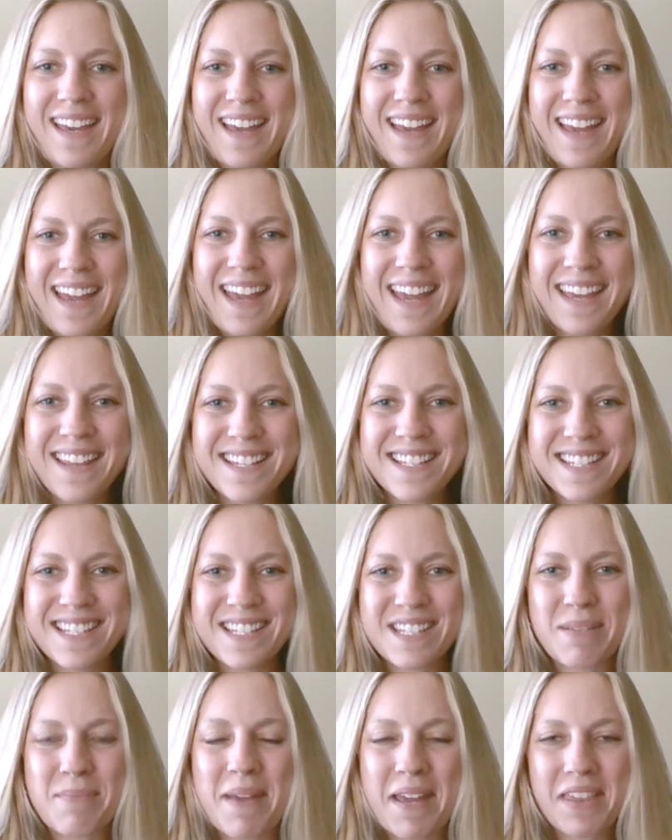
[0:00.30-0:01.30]
Hey, this is
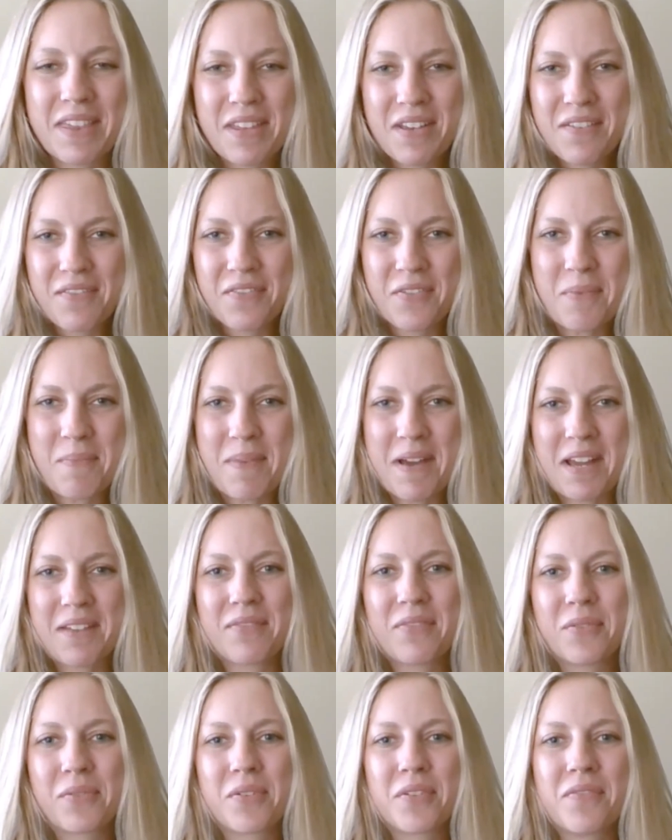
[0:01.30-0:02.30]
Samantha from
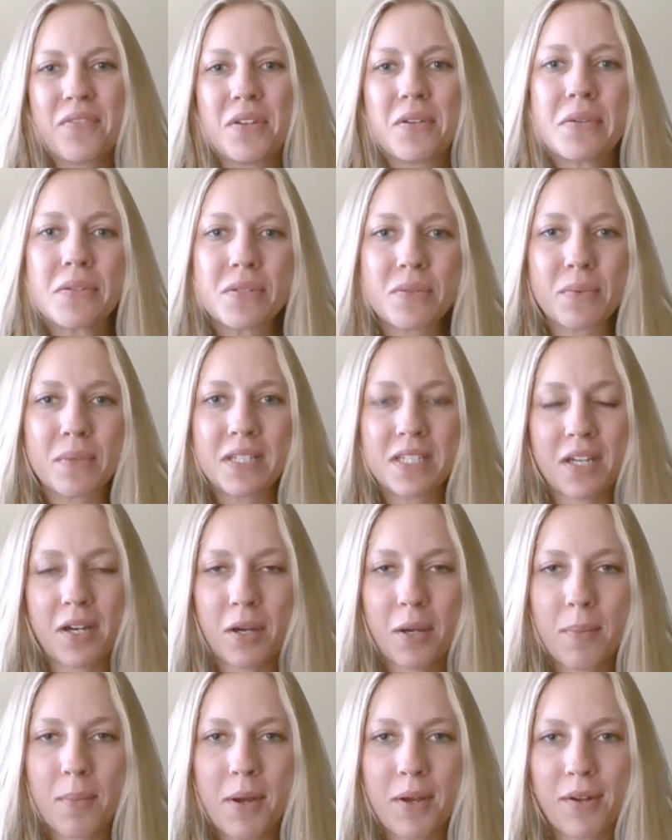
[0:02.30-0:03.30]
Mindful Reviews, where we
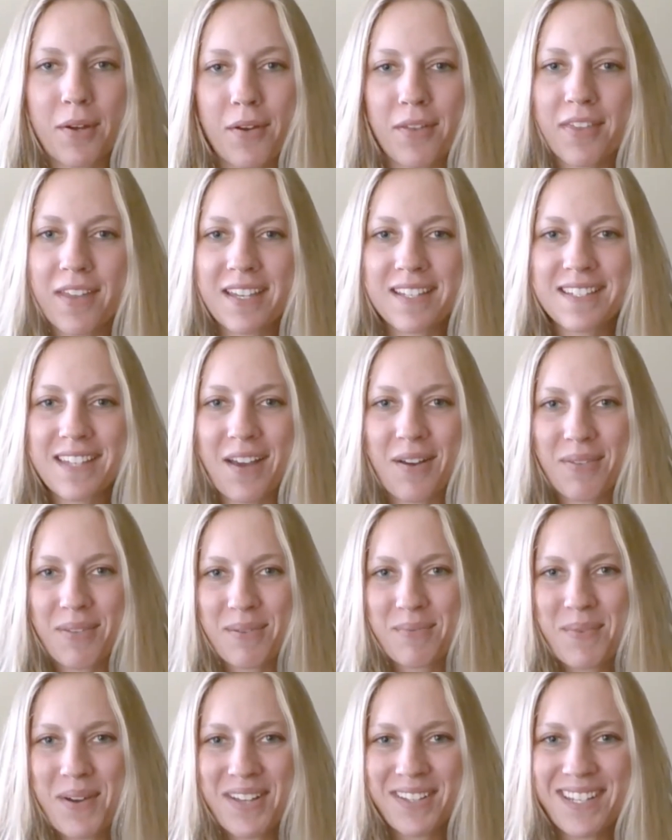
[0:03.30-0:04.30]
talk about all things health
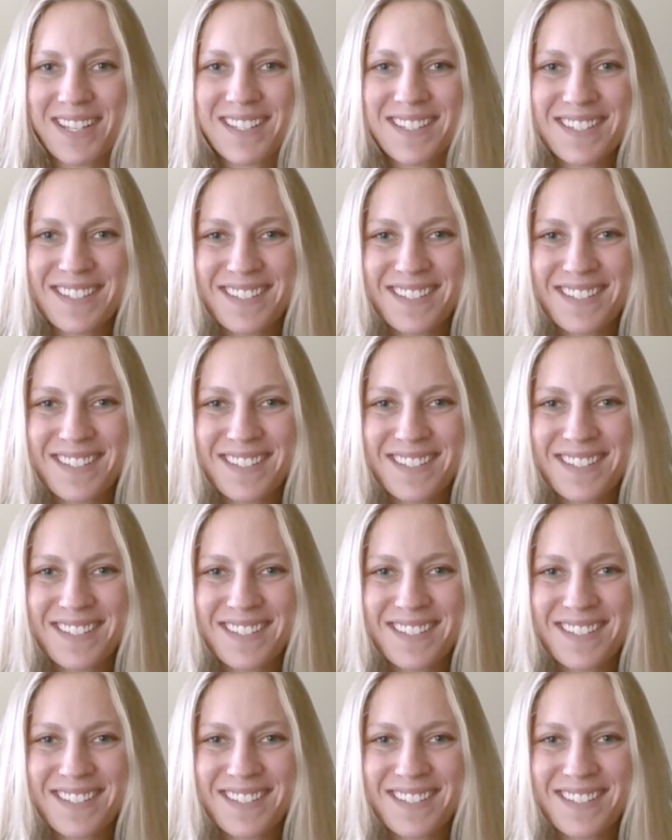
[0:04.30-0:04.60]
and wellness.